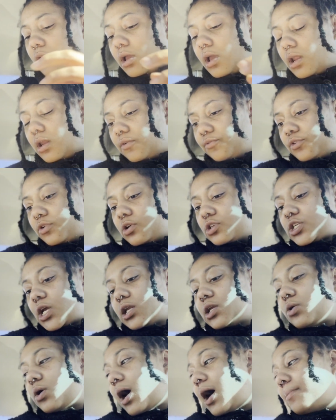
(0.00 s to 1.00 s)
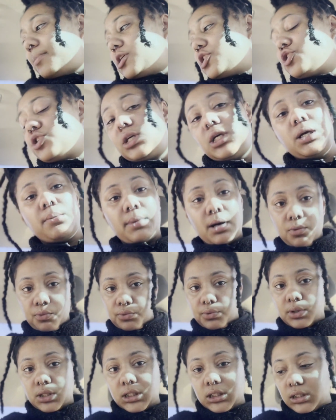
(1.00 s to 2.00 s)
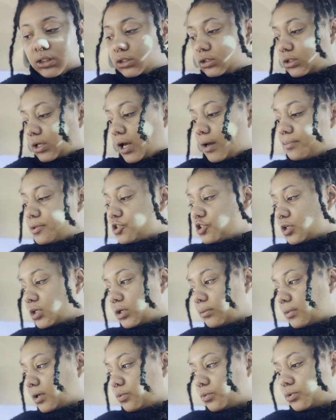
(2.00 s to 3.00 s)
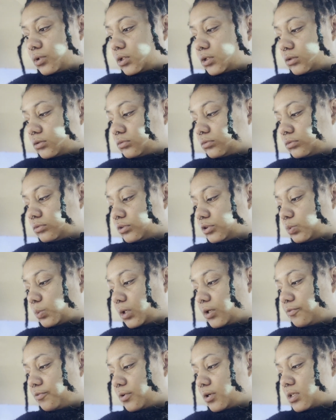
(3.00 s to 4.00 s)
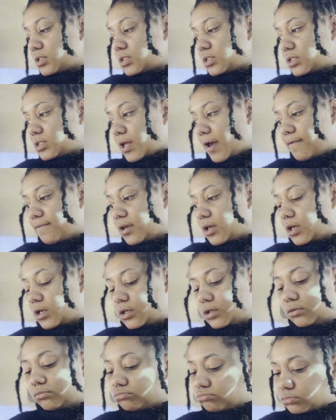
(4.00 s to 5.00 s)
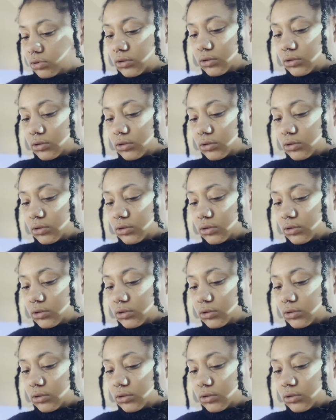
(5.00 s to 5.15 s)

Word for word: And of course, y'all know I be drinking my water. I be drinking my water 24-7.